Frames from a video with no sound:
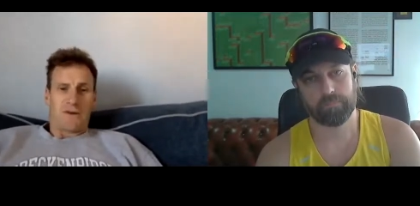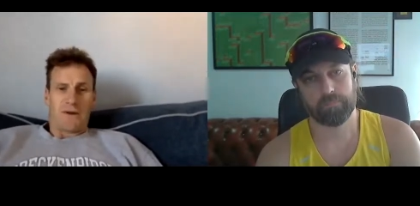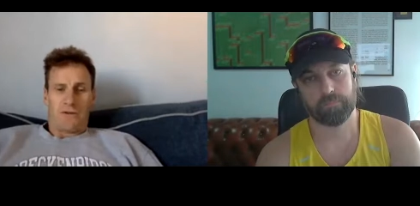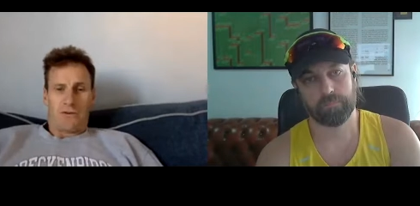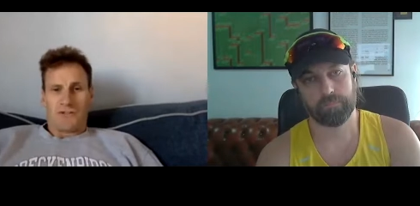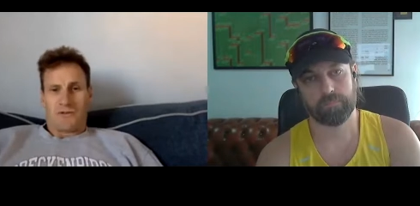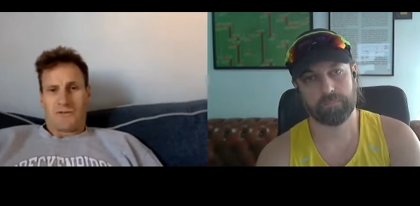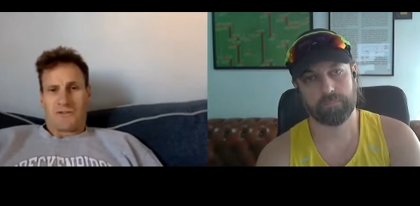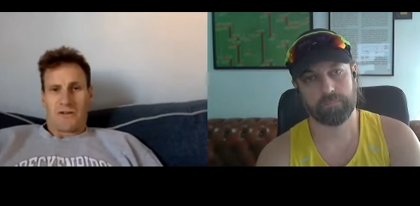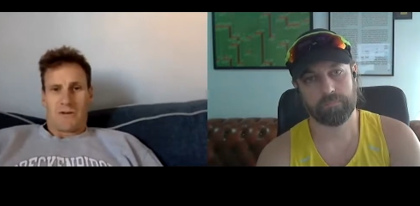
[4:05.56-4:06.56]
Speaker 1: it, or do you want
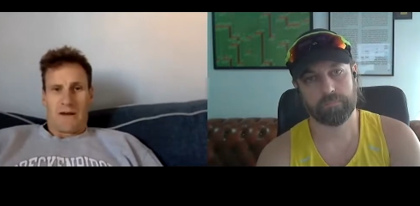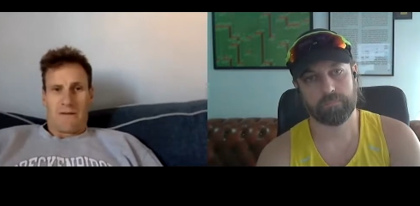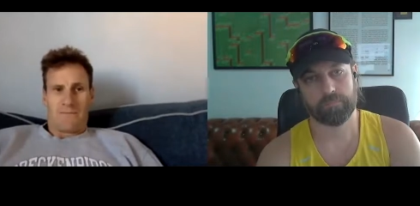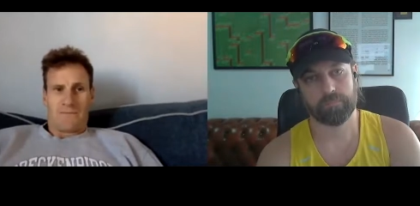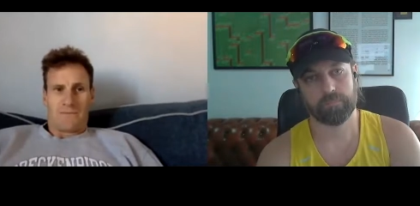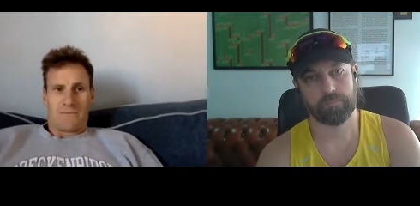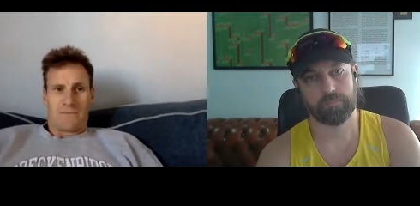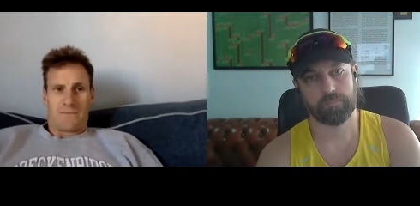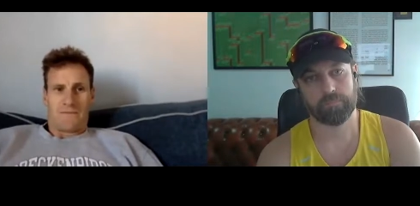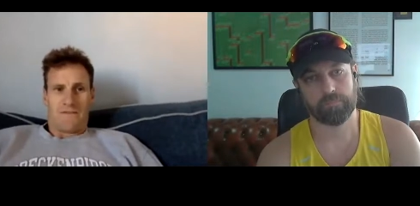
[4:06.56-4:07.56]
to um,
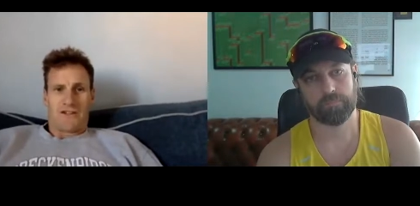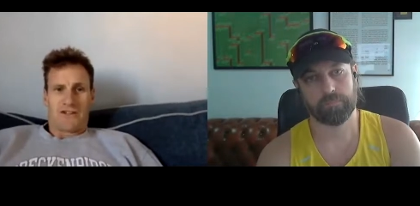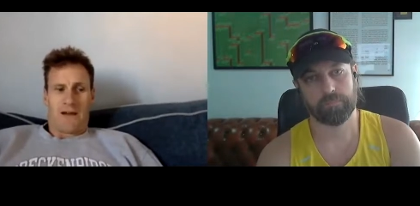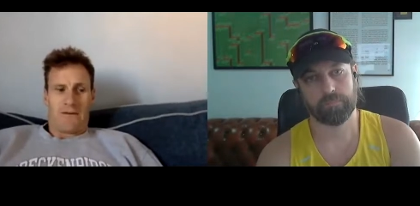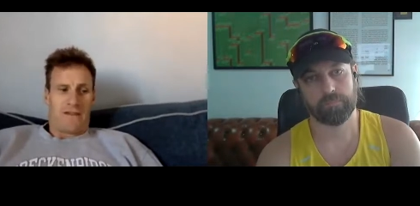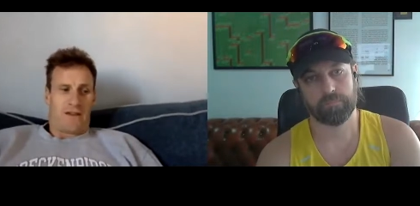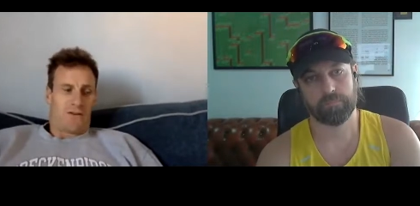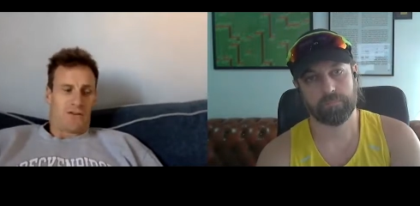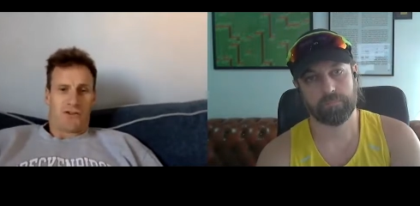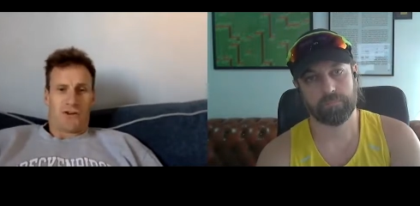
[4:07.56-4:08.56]
finish now and then
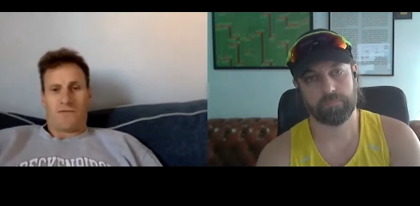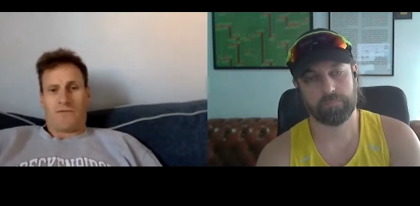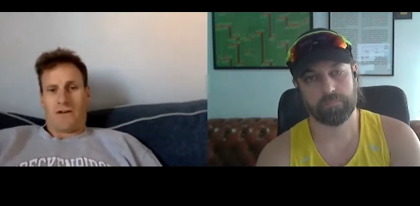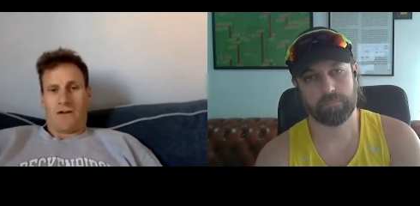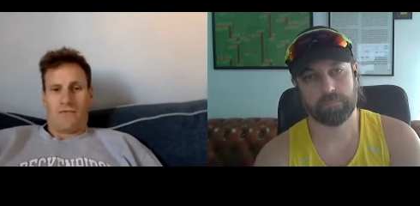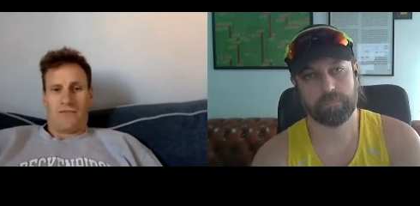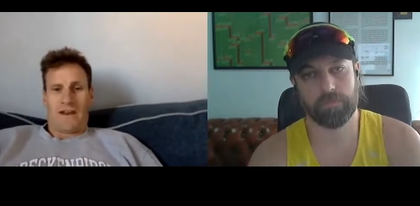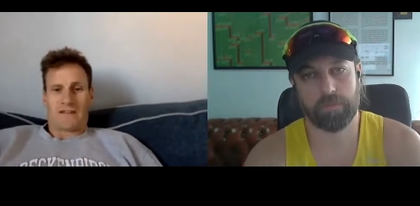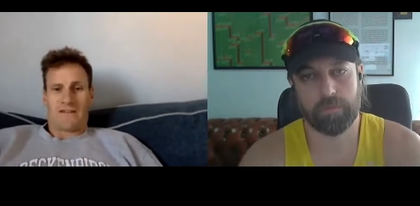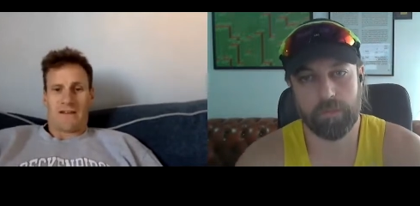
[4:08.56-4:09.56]
concentrate on the on the
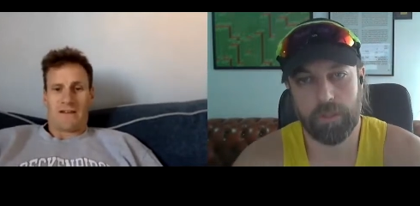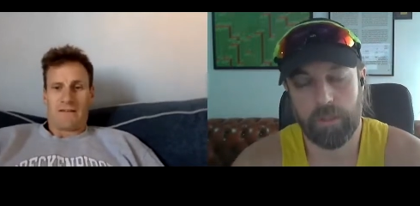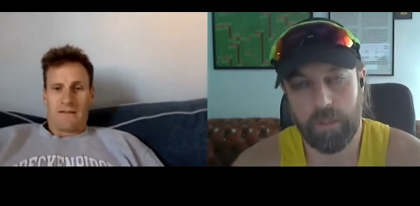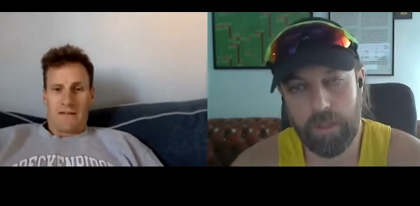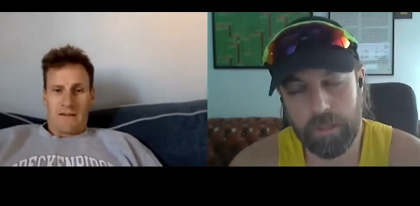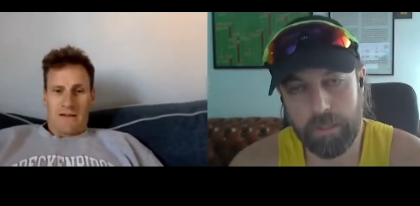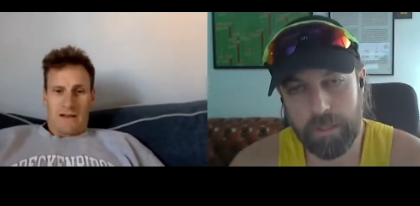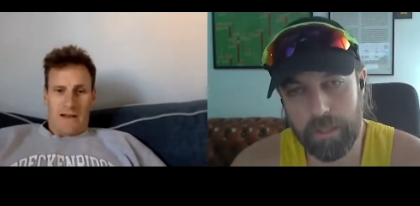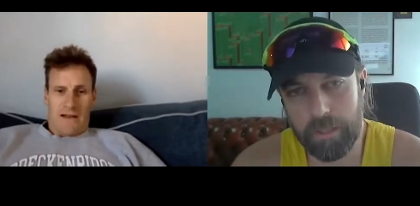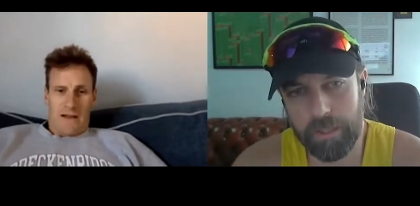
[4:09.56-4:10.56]
next thing?
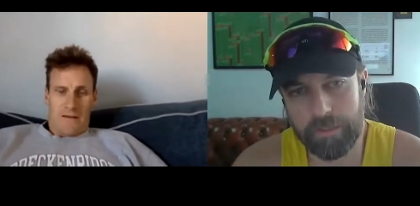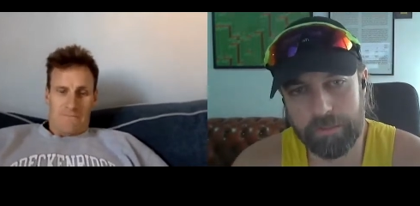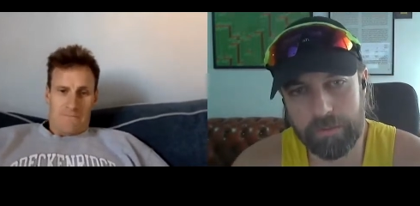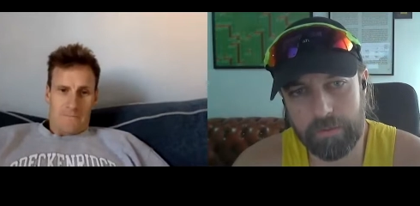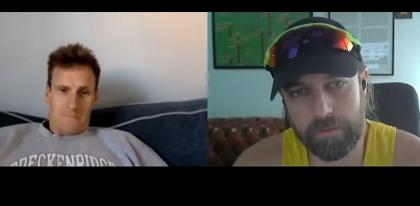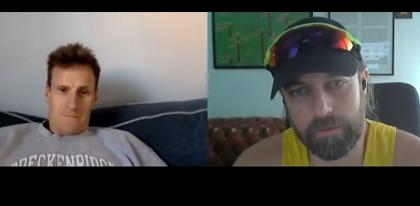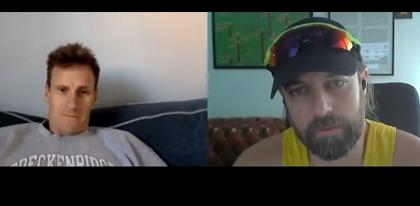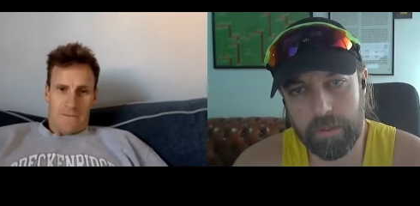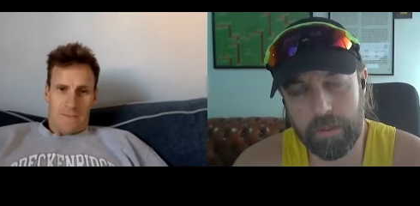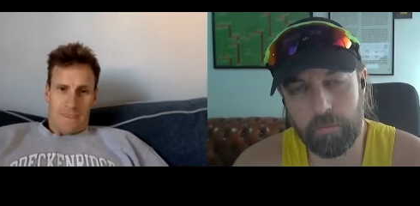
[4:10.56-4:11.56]
Yeah, uh, and
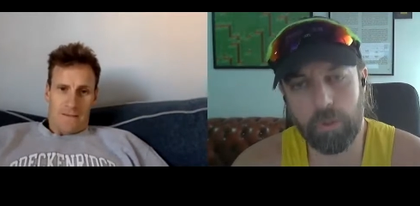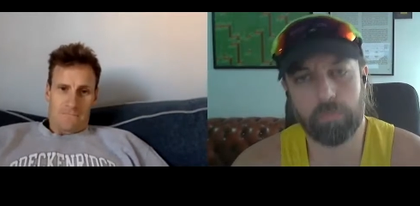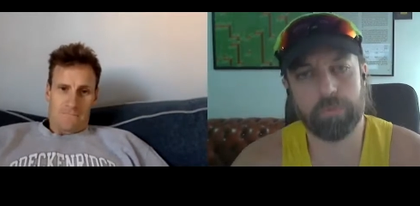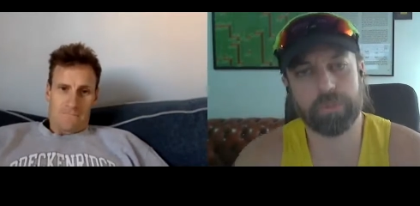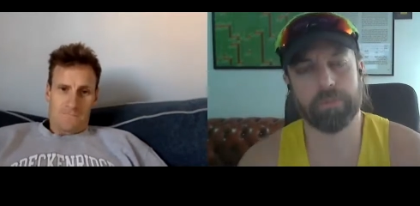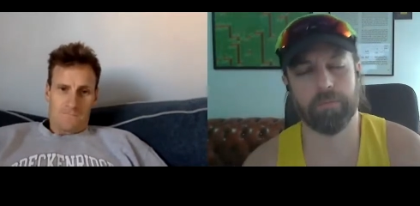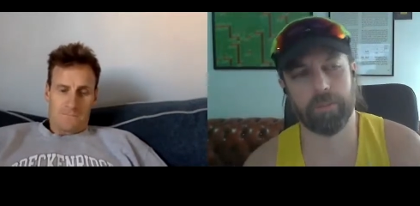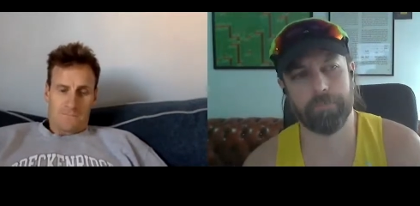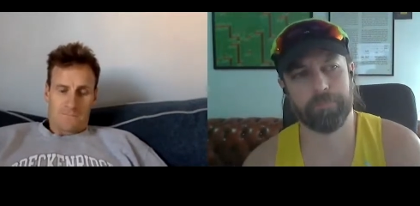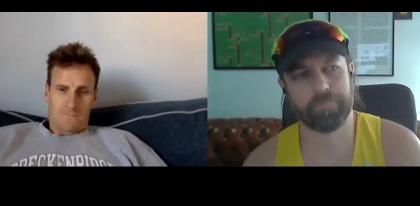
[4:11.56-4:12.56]
Speaker 2: well, but
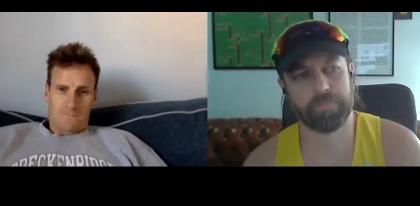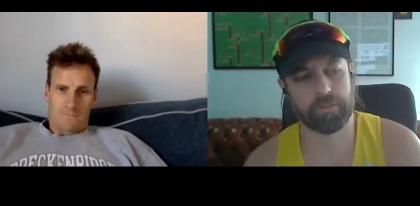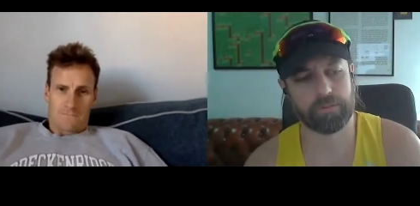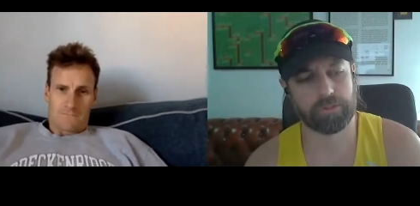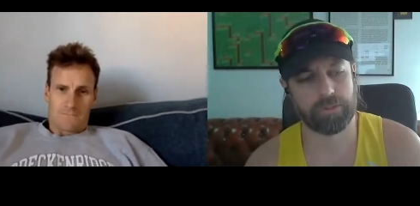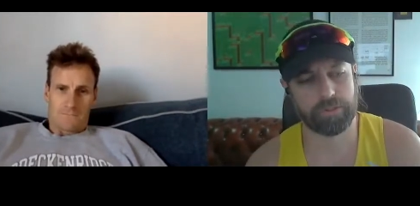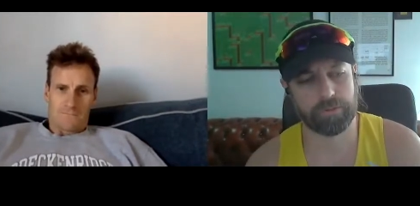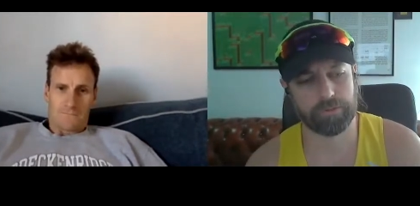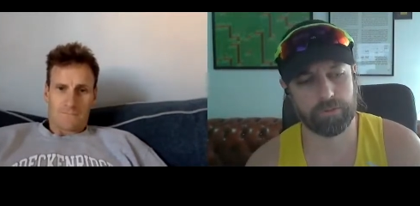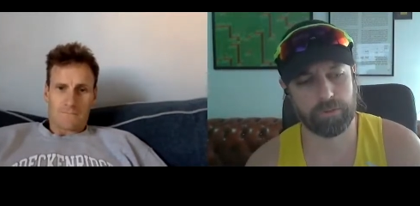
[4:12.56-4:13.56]
um, just
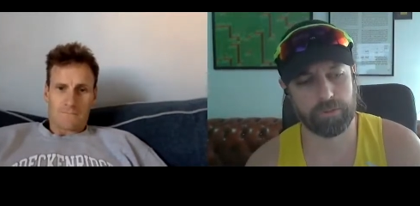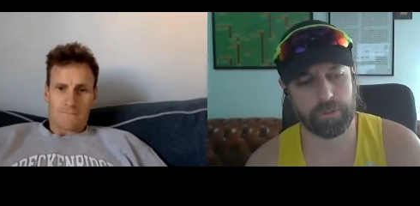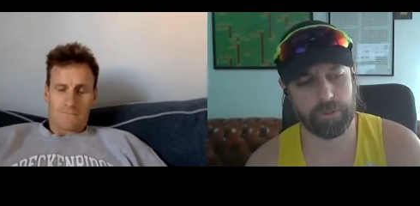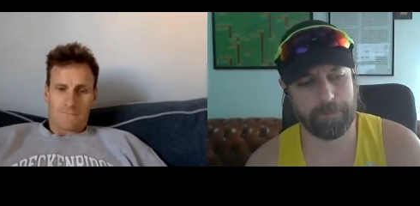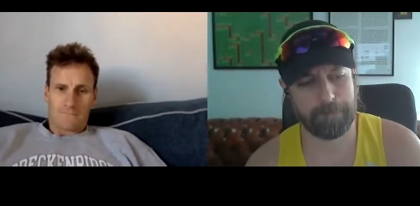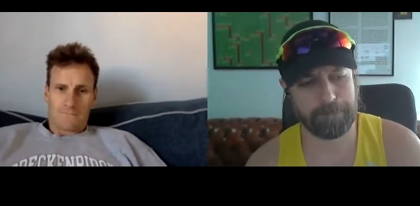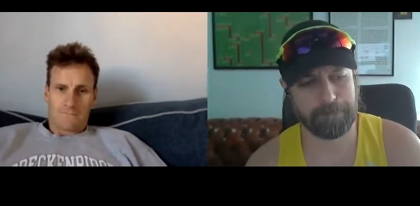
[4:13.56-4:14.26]
ask you. So, um,